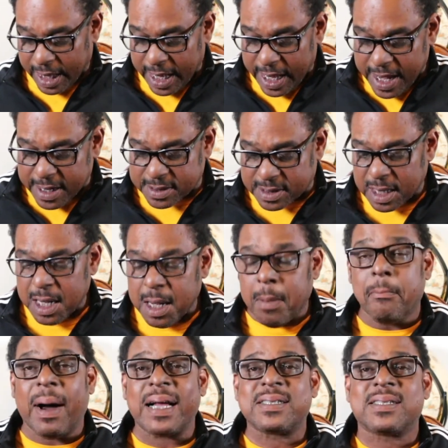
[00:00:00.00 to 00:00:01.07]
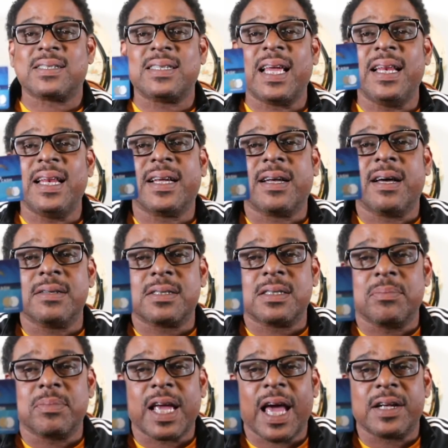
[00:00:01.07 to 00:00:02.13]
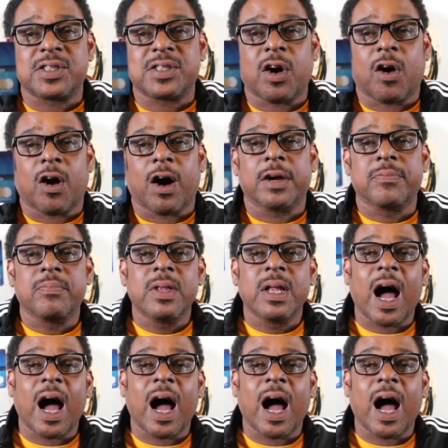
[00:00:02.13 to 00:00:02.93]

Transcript: is my Citi Custom Cash Card.